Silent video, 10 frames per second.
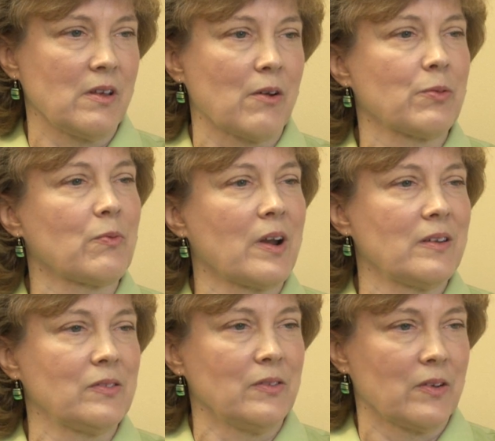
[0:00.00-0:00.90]
the
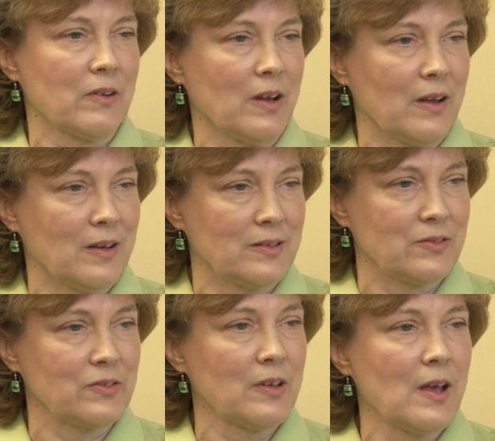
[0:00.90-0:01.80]
arthritis in their
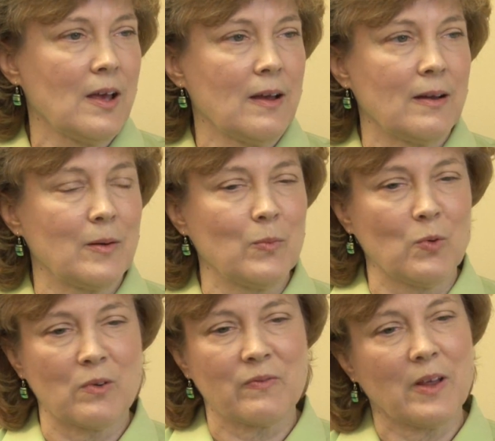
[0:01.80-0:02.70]
hands. Um,
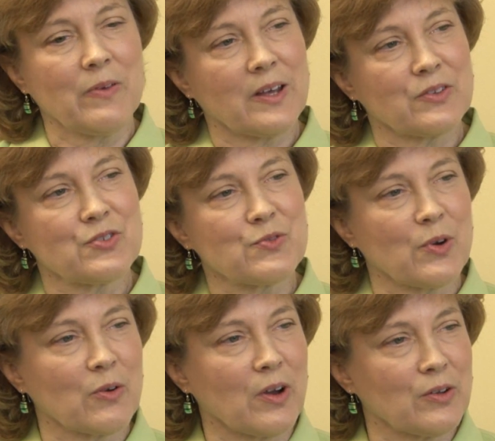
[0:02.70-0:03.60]
or if they've had a
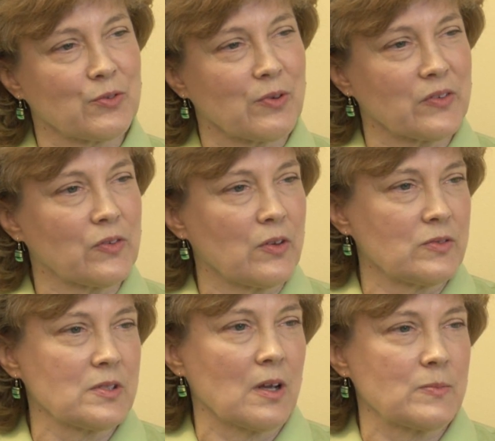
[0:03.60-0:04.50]
stroke, I'll address
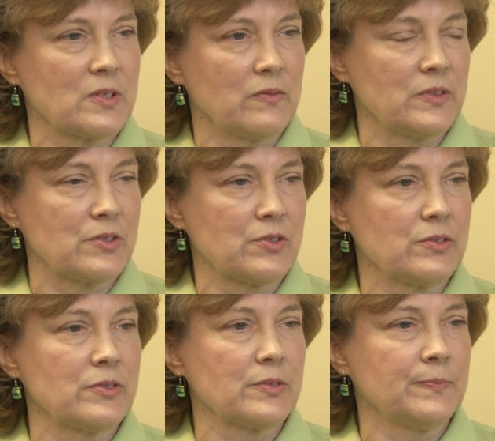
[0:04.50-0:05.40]
those types of
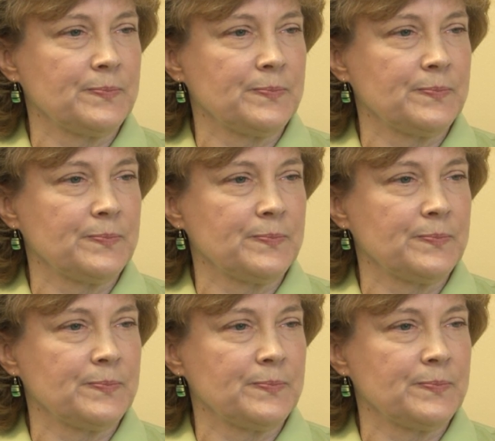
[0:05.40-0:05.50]
issues.